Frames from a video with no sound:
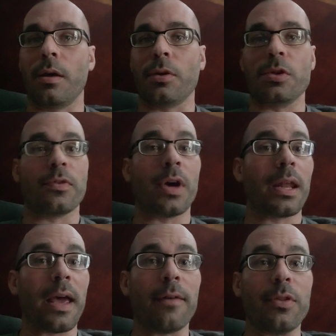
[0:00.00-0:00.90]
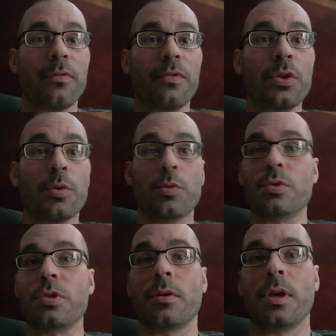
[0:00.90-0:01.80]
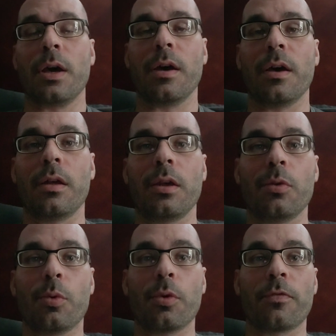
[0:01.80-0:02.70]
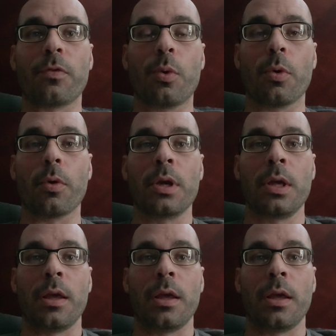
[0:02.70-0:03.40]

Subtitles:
you've got to have the views in order for